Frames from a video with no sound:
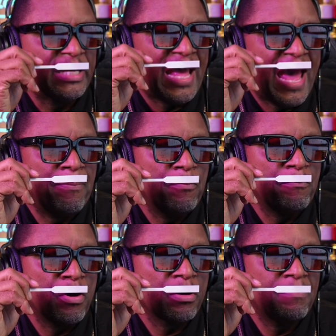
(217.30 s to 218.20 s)
apple,
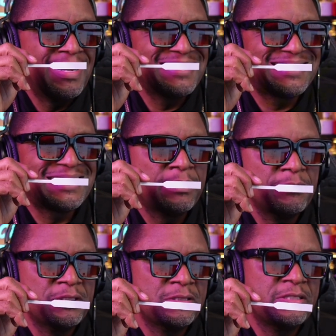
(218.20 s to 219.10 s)
bergamot,
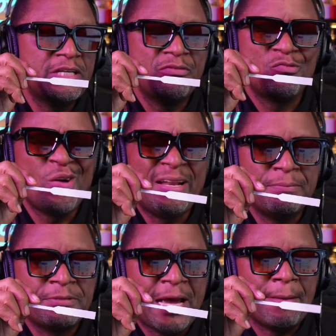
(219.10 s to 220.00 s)
cinnamon is sitting right
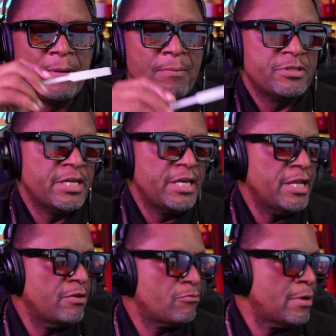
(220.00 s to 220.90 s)
up top. I'm gonna tell you
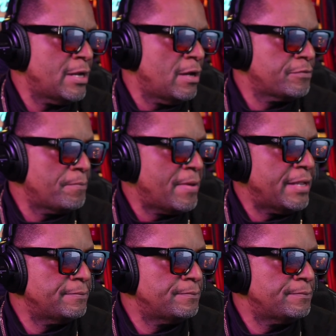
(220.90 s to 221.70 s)
that right off the bat.